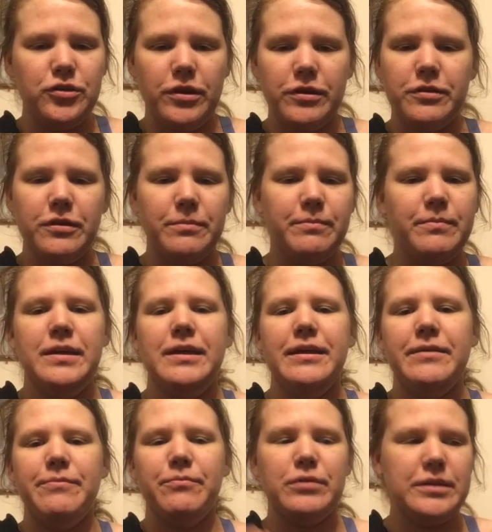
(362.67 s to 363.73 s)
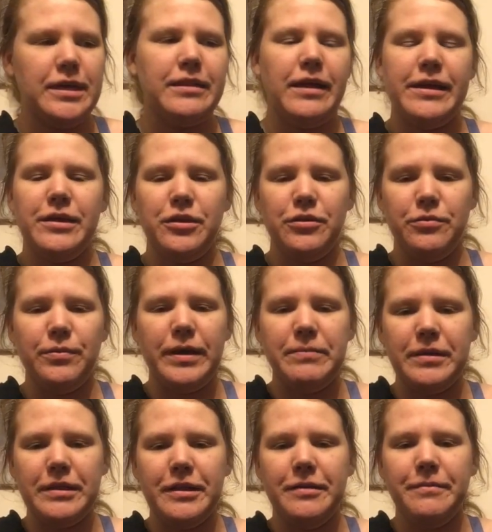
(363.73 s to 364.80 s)
drug them and pretend like you're
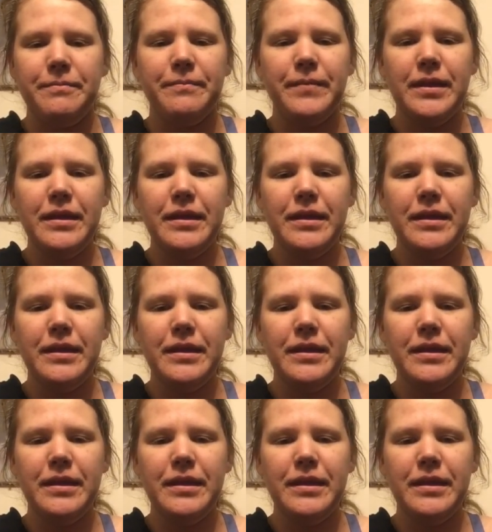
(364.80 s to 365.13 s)
raping them.